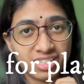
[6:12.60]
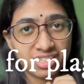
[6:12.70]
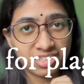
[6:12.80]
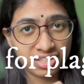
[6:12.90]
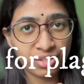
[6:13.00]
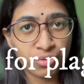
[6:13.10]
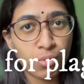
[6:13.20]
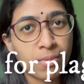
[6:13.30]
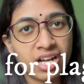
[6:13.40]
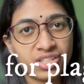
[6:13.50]
0
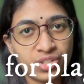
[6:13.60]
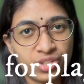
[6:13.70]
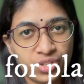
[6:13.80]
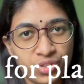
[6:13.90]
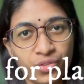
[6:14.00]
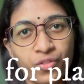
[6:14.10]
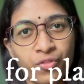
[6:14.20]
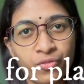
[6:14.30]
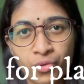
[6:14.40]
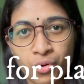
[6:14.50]
marks
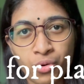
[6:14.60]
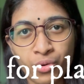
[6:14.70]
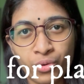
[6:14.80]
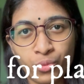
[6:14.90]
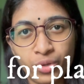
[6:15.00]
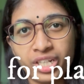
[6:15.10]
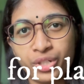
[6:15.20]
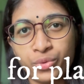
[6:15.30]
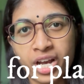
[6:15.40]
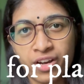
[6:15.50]
for what
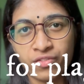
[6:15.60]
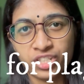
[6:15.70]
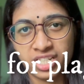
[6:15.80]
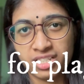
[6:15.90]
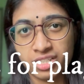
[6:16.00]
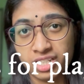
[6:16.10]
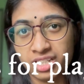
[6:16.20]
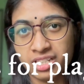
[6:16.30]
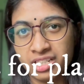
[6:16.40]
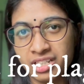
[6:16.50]
you have just did.
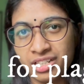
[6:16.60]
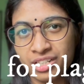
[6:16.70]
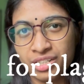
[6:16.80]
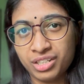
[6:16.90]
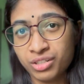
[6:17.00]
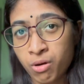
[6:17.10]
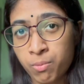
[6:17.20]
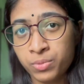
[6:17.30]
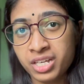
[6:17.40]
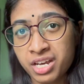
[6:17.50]

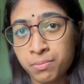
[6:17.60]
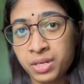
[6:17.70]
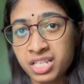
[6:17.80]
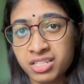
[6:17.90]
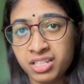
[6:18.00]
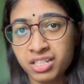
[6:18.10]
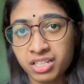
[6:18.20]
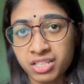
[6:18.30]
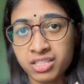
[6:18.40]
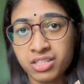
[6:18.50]
Copy and pasting
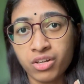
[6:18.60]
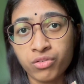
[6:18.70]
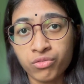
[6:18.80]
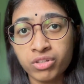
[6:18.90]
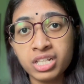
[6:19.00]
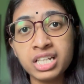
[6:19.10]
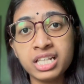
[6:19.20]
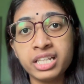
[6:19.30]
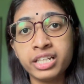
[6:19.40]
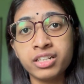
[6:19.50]
is really
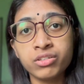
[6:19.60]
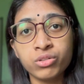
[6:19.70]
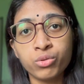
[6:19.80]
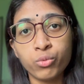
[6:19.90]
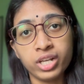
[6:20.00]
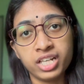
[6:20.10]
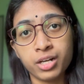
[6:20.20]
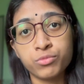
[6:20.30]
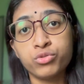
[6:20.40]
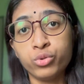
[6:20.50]
illegal when it
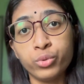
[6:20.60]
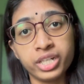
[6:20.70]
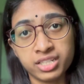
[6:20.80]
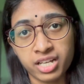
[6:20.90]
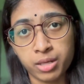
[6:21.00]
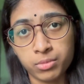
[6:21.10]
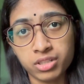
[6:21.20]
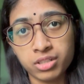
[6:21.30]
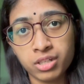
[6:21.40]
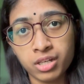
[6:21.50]
comes to doing assignment.
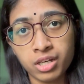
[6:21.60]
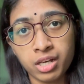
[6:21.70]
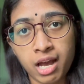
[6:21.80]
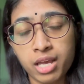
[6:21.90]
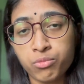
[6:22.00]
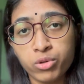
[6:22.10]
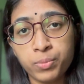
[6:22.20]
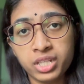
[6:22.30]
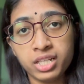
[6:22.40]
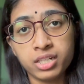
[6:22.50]
I'm
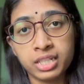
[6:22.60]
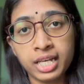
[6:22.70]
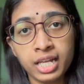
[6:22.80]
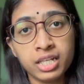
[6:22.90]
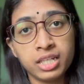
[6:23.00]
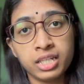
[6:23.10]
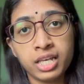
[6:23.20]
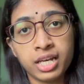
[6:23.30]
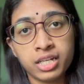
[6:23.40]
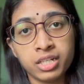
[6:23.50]
repeating again and
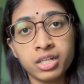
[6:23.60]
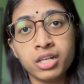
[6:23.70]
again,